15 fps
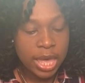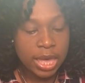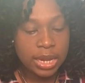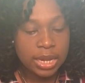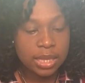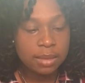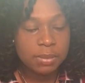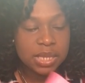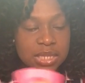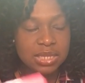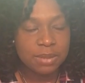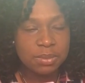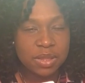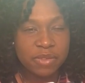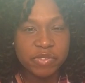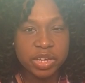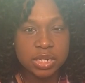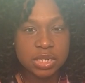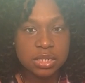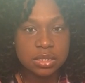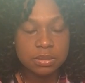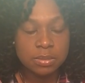And it can be something
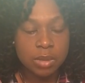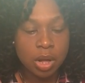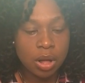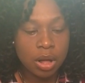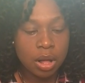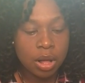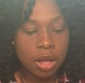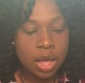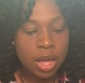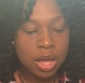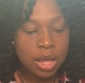very small,